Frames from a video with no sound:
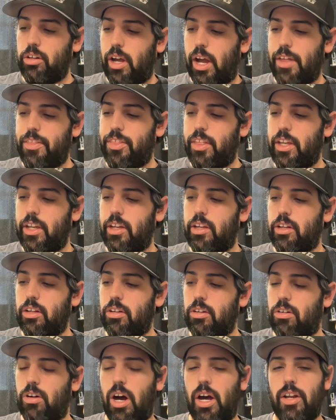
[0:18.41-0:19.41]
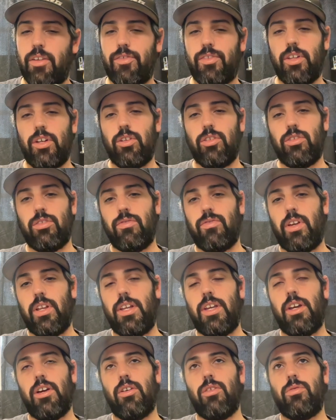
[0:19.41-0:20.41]
I think a lot of those
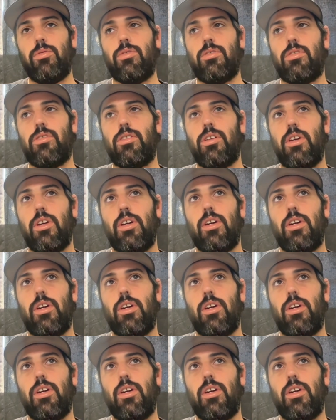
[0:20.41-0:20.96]
videos